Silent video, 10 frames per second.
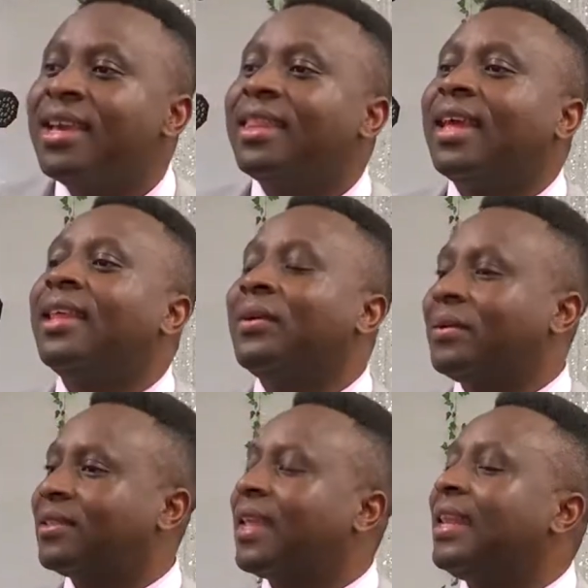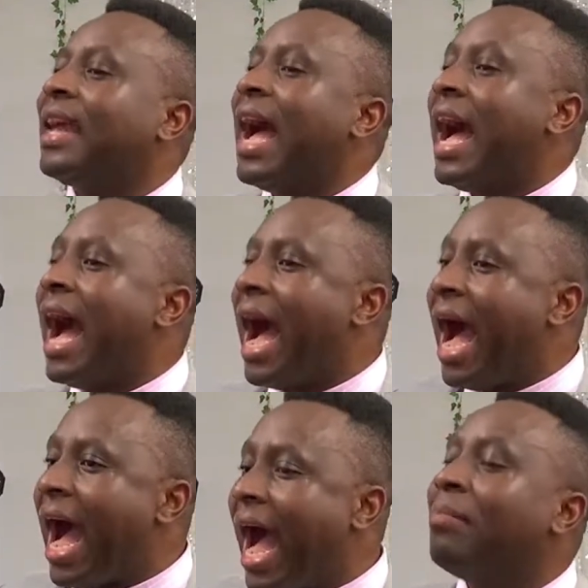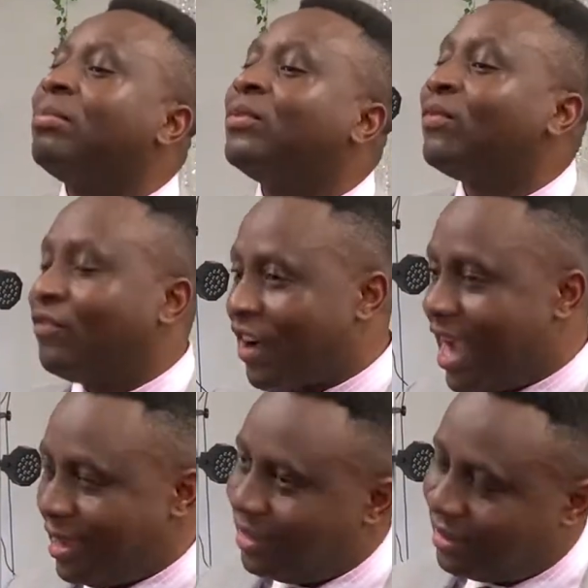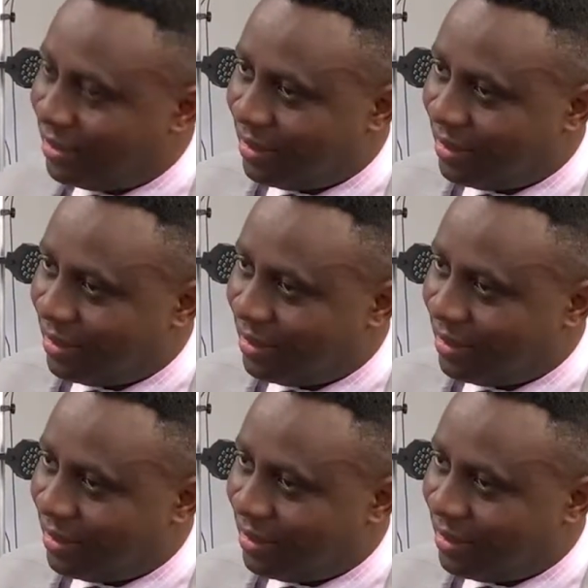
then he will stand up to fight.